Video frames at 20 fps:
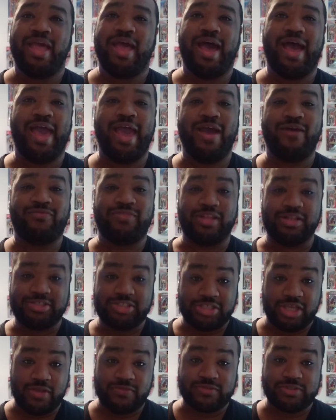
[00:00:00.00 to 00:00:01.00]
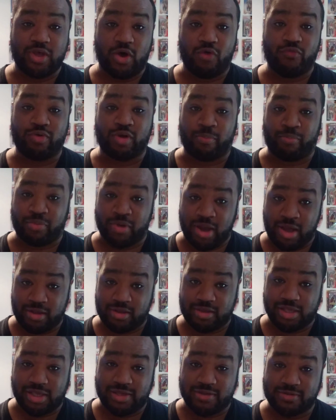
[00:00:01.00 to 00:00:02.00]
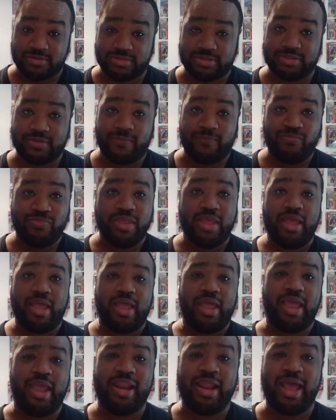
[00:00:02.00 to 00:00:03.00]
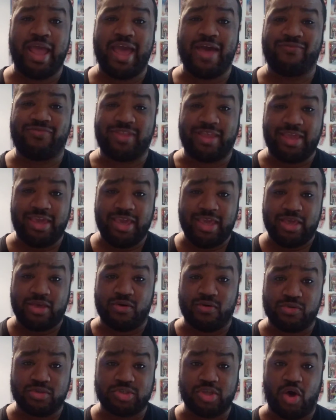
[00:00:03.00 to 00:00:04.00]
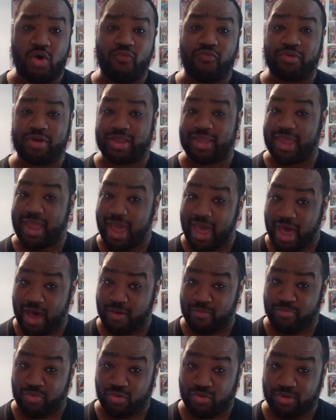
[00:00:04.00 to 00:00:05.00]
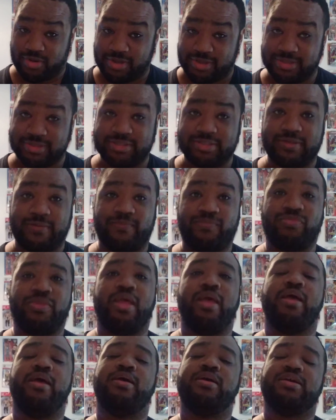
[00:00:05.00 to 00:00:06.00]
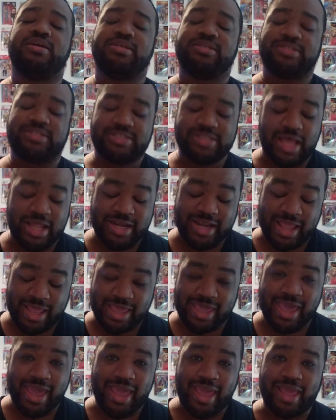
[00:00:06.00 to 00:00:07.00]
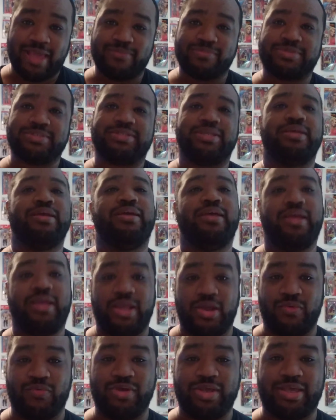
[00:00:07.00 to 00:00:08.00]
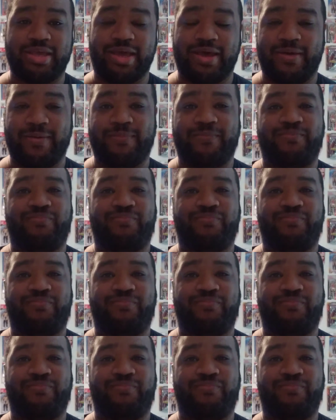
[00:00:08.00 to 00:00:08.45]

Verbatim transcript: I have the Chiefs over the Broncos, and I have the Eagles over the Cowboys. Sunday games, here we go.